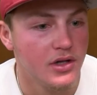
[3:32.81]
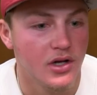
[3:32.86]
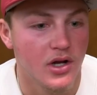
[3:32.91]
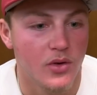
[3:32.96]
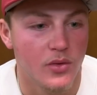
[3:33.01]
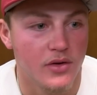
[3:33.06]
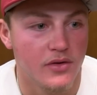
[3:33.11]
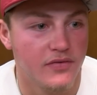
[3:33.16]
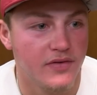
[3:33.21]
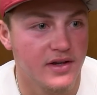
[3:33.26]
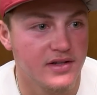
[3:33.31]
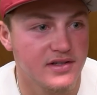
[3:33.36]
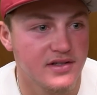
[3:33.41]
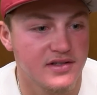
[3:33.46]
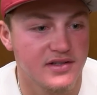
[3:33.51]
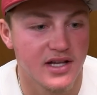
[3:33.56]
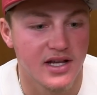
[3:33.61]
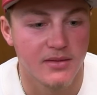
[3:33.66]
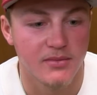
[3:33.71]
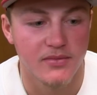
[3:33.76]
You know, we faced the
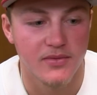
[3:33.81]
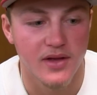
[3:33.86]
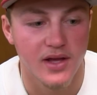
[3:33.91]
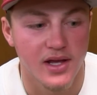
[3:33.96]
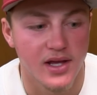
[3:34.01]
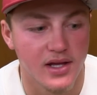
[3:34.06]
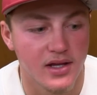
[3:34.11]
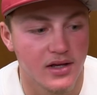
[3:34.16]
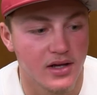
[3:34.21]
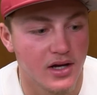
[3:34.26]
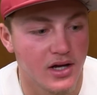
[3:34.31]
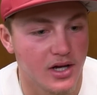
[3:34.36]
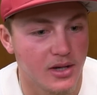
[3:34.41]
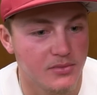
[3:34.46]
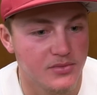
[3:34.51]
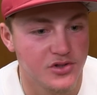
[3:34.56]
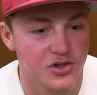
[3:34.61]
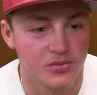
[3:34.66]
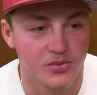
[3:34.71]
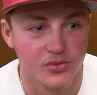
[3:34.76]
same thing,
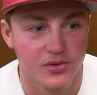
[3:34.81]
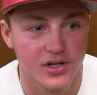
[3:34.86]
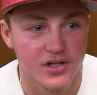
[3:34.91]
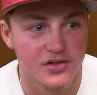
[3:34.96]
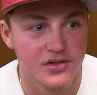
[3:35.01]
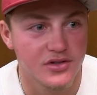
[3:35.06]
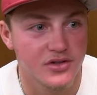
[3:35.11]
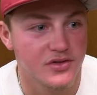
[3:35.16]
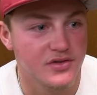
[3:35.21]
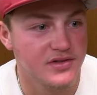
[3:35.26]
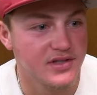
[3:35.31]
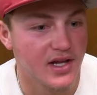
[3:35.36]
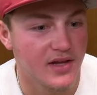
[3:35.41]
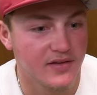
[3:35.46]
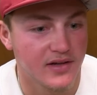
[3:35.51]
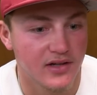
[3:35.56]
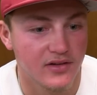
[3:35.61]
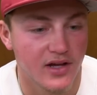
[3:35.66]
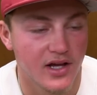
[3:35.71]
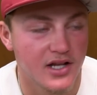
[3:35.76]
super regional.
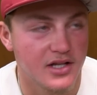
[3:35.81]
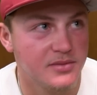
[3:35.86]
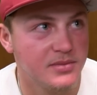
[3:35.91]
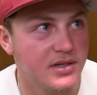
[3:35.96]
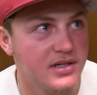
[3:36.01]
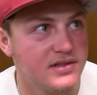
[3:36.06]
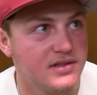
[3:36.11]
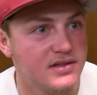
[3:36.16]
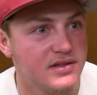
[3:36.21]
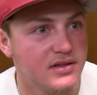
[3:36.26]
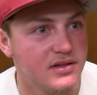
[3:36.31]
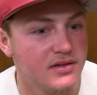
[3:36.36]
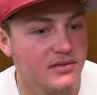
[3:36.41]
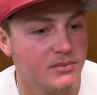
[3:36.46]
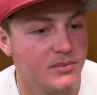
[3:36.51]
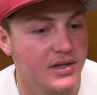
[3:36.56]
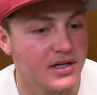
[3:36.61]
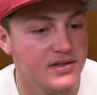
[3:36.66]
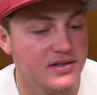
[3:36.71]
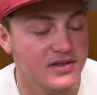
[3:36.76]
South Carolina's beat us
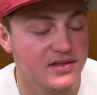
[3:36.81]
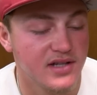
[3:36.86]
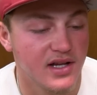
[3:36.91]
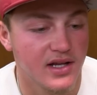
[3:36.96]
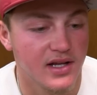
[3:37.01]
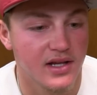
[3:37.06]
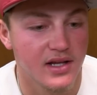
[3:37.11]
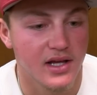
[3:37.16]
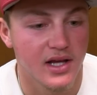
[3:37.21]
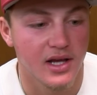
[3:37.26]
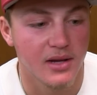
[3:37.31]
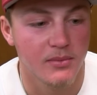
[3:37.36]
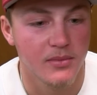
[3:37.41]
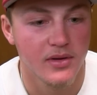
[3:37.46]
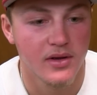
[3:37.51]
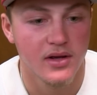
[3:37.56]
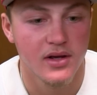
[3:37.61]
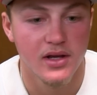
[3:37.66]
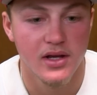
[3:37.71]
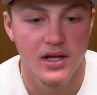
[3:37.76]
the second game.
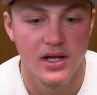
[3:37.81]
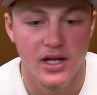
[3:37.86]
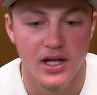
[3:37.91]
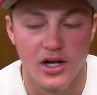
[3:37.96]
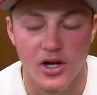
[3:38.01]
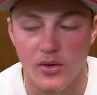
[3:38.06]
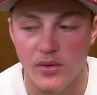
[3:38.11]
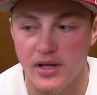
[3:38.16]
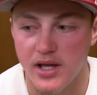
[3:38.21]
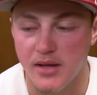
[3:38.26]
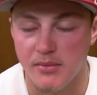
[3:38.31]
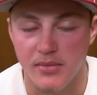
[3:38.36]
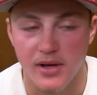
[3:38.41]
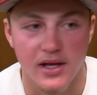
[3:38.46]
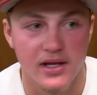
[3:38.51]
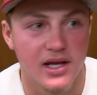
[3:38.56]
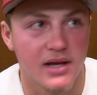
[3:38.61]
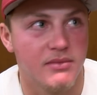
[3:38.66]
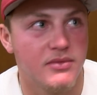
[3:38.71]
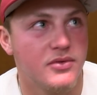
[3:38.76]
You know, we came
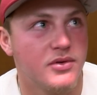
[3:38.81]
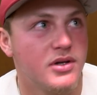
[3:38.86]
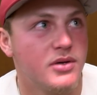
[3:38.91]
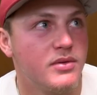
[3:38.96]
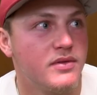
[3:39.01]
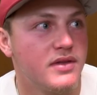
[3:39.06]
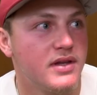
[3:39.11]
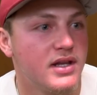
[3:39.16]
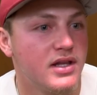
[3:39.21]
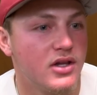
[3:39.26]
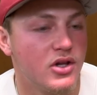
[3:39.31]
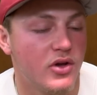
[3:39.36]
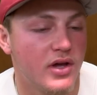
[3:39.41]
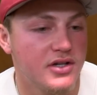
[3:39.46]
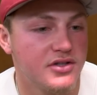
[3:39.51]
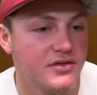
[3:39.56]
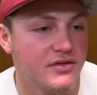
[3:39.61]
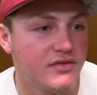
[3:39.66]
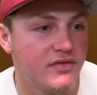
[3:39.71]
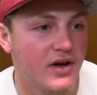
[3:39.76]
back game three with a little
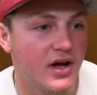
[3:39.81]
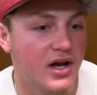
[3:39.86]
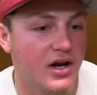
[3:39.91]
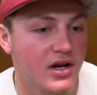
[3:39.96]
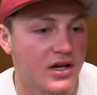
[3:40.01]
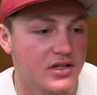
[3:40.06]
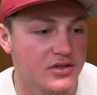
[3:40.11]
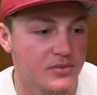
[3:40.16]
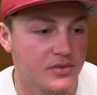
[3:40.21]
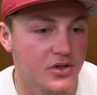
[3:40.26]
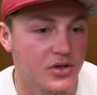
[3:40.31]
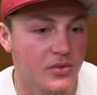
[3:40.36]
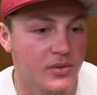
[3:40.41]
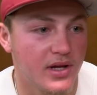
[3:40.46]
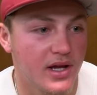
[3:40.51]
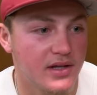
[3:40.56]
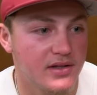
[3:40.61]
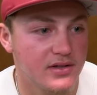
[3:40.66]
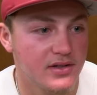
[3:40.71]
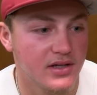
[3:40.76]
extra fire because we knew we
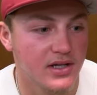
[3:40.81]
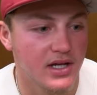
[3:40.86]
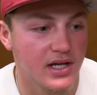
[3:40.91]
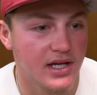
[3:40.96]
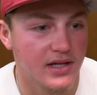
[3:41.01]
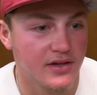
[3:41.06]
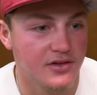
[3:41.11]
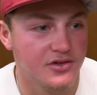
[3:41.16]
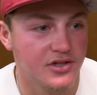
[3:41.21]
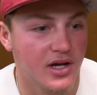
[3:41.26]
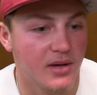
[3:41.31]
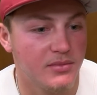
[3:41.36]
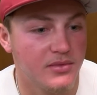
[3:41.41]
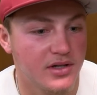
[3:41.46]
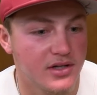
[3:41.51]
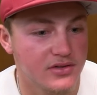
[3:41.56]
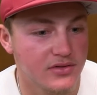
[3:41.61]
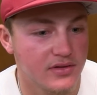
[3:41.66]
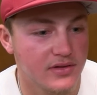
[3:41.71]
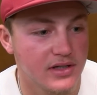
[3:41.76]
had to get the job
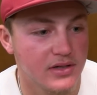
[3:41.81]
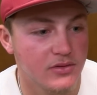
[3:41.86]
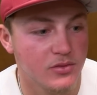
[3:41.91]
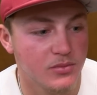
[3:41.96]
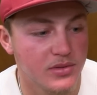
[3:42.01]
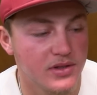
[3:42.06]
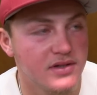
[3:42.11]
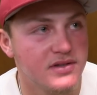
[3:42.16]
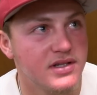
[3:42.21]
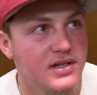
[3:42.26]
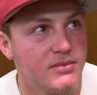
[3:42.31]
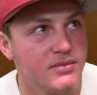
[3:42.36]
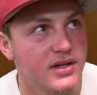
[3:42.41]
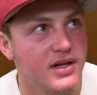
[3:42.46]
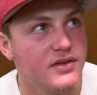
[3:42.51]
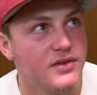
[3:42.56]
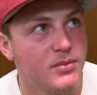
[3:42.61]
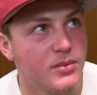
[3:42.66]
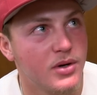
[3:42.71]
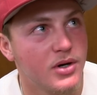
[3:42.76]
done, so I think we'll be the same
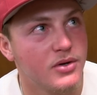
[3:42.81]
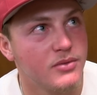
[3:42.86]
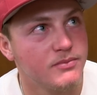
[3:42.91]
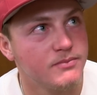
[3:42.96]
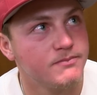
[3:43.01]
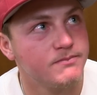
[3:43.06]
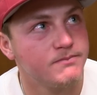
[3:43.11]
thing tomorrow.